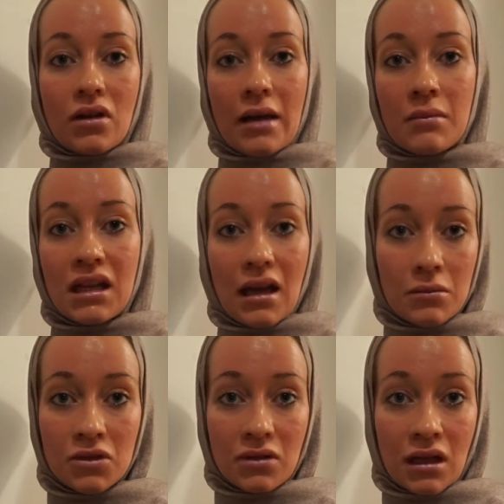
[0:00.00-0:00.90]
I mean,
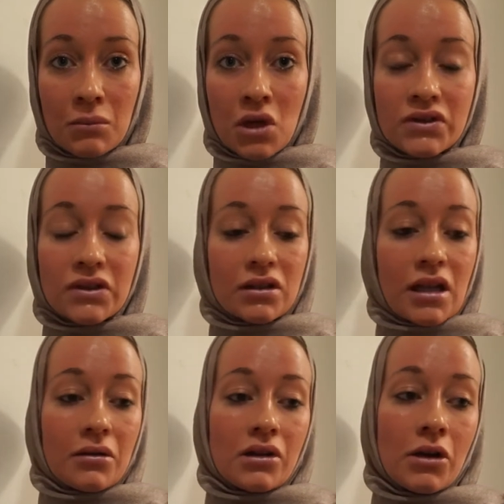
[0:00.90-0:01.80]
I'm doing a master
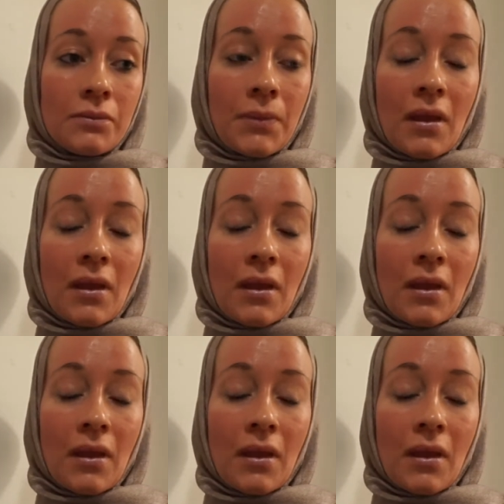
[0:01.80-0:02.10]
now, you know.